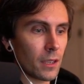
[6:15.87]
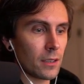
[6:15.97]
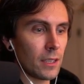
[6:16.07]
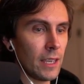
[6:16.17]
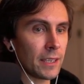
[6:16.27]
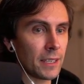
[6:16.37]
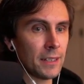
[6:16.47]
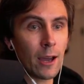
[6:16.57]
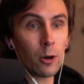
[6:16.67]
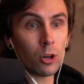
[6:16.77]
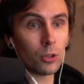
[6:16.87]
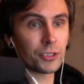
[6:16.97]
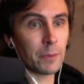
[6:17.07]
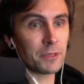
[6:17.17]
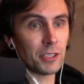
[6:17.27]
It can now hold
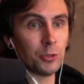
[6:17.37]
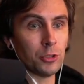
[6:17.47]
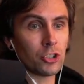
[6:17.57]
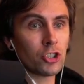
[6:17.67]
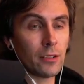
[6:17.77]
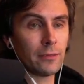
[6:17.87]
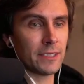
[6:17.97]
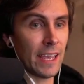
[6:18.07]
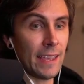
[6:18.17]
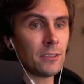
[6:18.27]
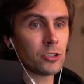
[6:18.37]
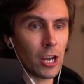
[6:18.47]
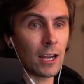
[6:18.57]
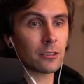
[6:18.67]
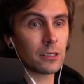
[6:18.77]
up to 10
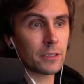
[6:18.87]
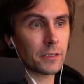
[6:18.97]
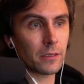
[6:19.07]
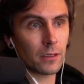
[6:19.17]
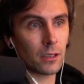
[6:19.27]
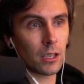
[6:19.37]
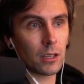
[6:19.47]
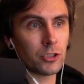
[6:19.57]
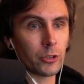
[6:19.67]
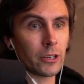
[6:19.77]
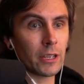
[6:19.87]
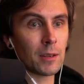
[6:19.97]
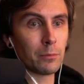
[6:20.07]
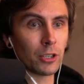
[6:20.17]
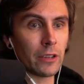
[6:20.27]
chakras during
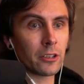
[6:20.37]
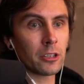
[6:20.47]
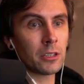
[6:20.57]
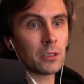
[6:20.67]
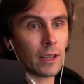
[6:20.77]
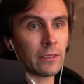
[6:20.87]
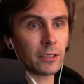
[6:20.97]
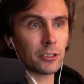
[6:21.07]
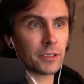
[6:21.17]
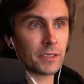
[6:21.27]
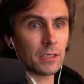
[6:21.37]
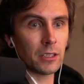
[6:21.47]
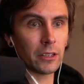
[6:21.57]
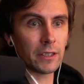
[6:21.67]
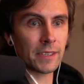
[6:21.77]
Brotherhood. I think you'll see
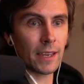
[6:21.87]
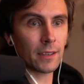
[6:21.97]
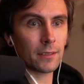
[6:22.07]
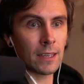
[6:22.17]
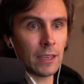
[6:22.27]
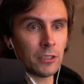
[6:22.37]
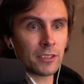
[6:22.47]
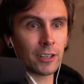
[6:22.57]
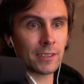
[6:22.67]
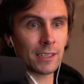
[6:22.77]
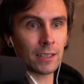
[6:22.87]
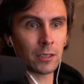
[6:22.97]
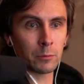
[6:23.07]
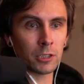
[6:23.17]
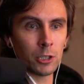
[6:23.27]
here in a sec. Yeah, you start seeing
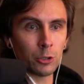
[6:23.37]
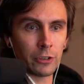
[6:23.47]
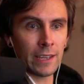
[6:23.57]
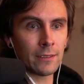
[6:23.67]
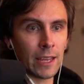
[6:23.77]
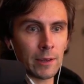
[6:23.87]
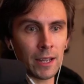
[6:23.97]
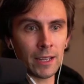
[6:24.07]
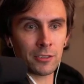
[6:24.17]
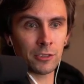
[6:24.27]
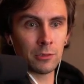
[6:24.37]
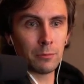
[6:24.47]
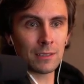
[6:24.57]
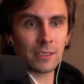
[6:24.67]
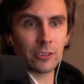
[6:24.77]
them glow red. That, I assume,
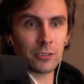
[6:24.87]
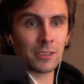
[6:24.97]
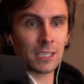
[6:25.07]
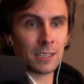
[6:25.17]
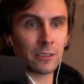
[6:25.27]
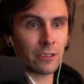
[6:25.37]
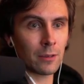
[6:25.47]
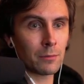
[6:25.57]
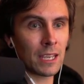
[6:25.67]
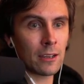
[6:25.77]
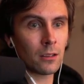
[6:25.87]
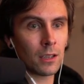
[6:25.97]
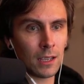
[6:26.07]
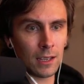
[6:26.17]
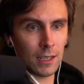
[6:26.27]
means there's 6 of them now,
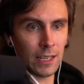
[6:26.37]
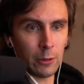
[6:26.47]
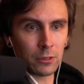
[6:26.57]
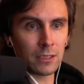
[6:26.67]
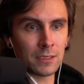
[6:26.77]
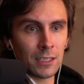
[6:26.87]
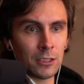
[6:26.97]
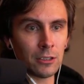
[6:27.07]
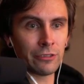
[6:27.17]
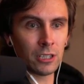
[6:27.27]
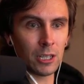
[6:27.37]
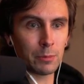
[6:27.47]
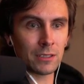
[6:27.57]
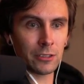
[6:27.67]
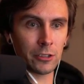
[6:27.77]
and that would continue to fill up
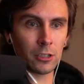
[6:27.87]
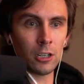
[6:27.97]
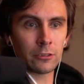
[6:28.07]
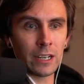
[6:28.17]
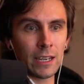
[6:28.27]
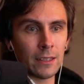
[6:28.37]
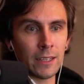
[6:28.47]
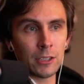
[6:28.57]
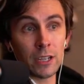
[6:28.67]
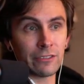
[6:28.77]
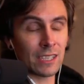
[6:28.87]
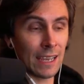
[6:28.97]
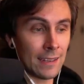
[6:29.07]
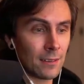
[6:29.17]
until they're all red, and then you'd have 10,